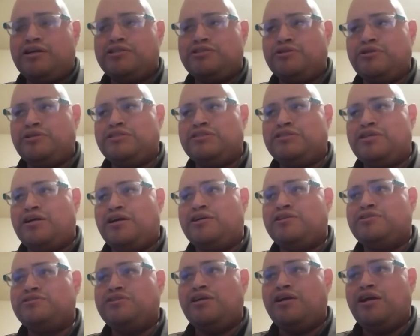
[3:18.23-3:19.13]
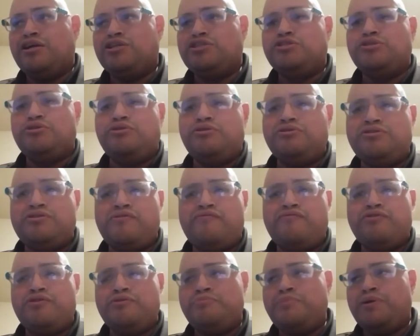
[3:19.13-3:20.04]
so it's not
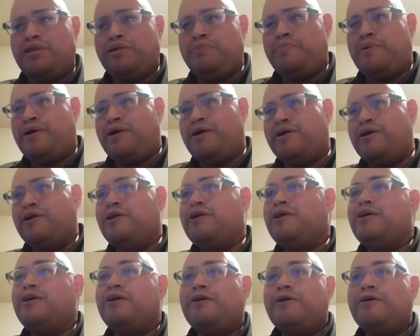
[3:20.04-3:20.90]
exclusive to Medibang.